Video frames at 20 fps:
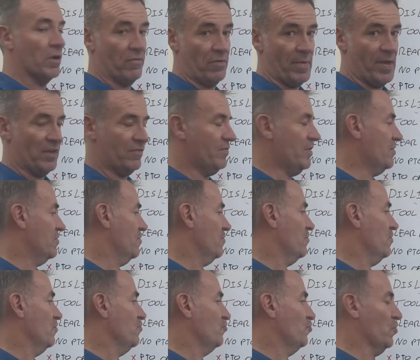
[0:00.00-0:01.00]
of the best features,
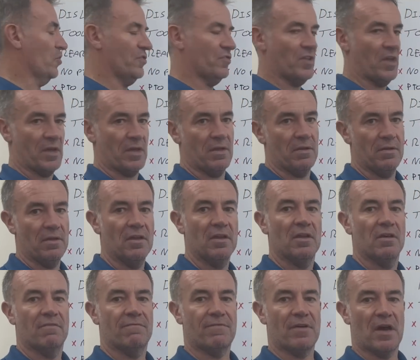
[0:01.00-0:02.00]
joystick.
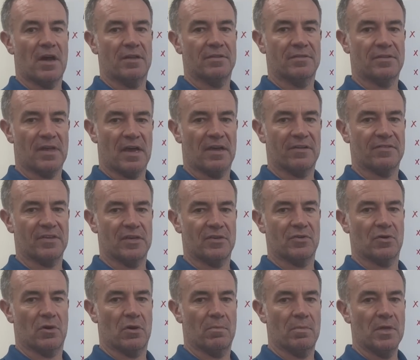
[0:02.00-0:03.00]
Fantastic
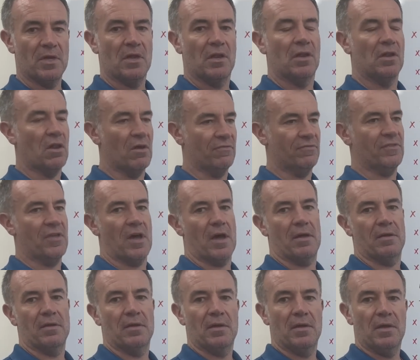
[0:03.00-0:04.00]
job, love
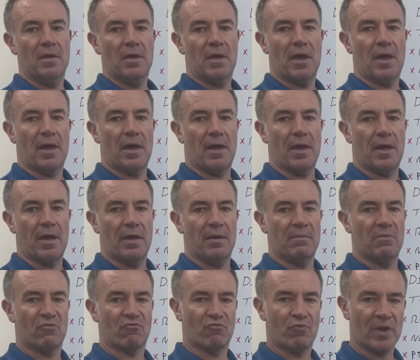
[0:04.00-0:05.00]
that. It
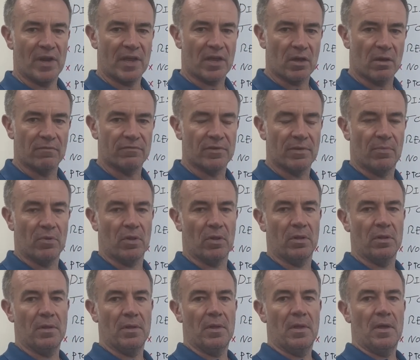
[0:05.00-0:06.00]
was really
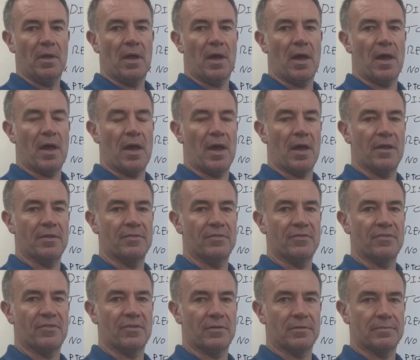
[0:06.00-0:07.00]
comfortable, and